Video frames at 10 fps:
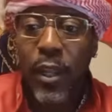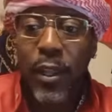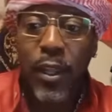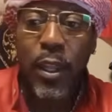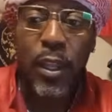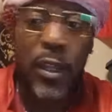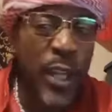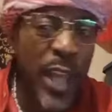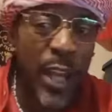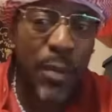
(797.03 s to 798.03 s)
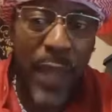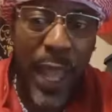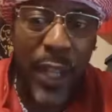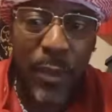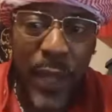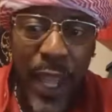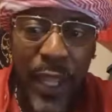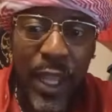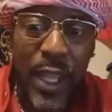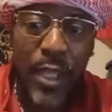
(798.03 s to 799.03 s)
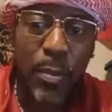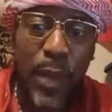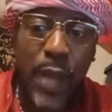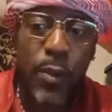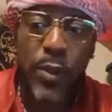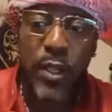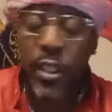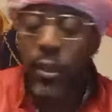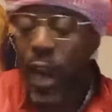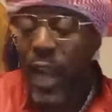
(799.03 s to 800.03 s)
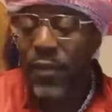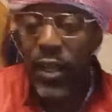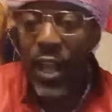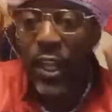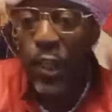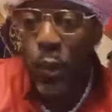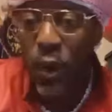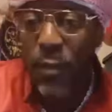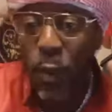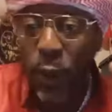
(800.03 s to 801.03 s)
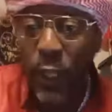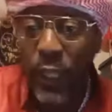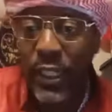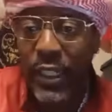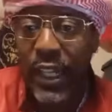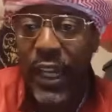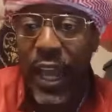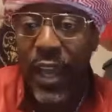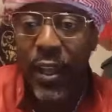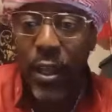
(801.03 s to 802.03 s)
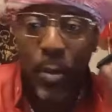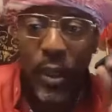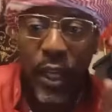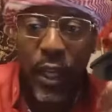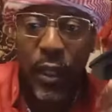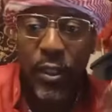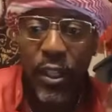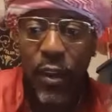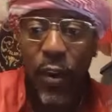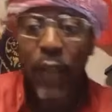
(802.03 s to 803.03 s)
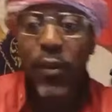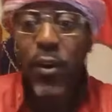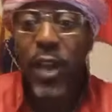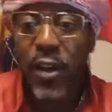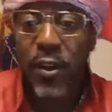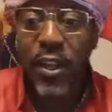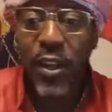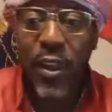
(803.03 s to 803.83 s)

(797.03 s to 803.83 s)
You're not a black of black. The black was describing that hue of more that they seen in that particular geographical area.